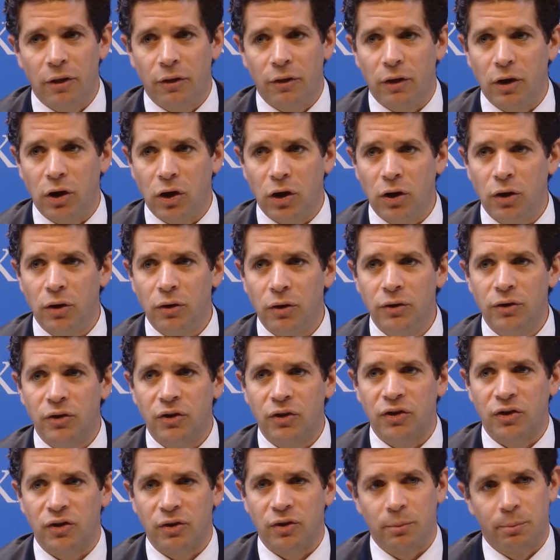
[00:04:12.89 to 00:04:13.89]
the
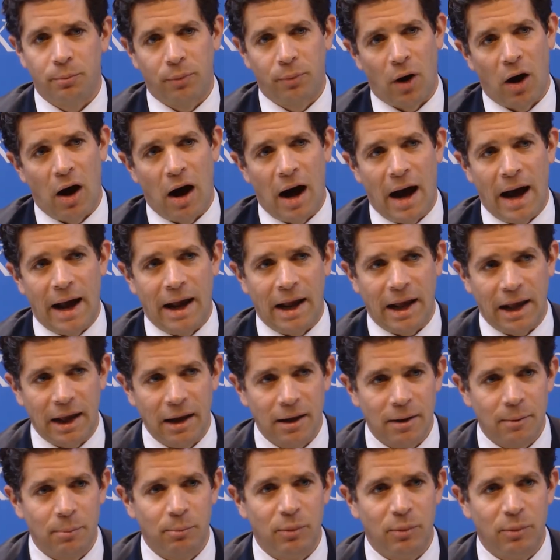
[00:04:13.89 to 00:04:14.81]
use by